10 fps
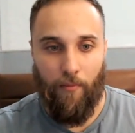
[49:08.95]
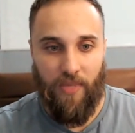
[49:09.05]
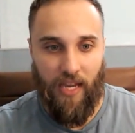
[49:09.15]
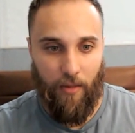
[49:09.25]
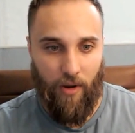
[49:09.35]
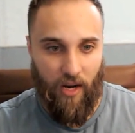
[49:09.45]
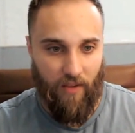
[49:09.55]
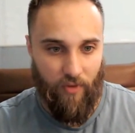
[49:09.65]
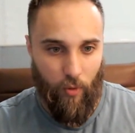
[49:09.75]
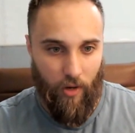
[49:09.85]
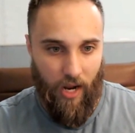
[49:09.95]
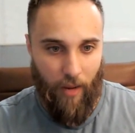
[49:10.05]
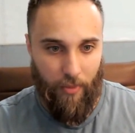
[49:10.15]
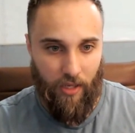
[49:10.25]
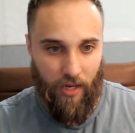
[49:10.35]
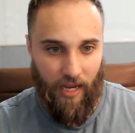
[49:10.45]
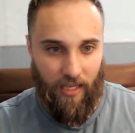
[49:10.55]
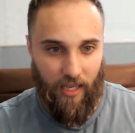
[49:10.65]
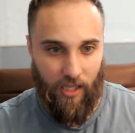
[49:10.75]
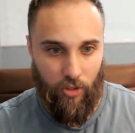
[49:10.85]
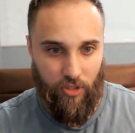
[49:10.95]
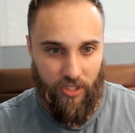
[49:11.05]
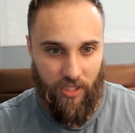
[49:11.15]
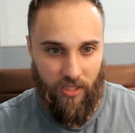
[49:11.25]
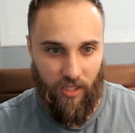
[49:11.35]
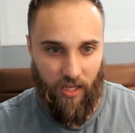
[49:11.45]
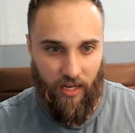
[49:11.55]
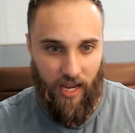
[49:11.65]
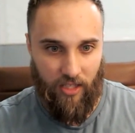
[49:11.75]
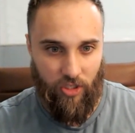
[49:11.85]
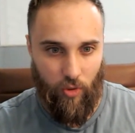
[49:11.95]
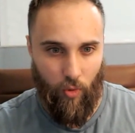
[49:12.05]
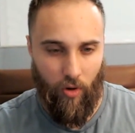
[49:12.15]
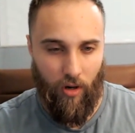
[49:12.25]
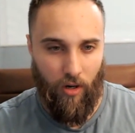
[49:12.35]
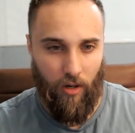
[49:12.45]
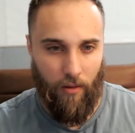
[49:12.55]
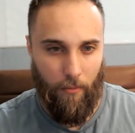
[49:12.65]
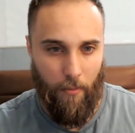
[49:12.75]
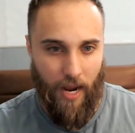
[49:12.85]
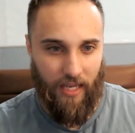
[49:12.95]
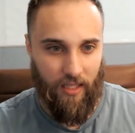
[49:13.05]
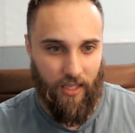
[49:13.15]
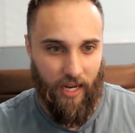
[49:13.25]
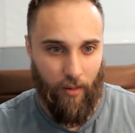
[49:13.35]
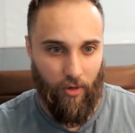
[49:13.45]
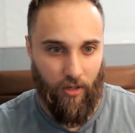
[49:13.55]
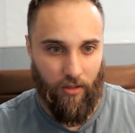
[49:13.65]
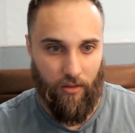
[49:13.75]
Yeah, Naman, if you want to hop in, I can. You just need to connect your mic and camera.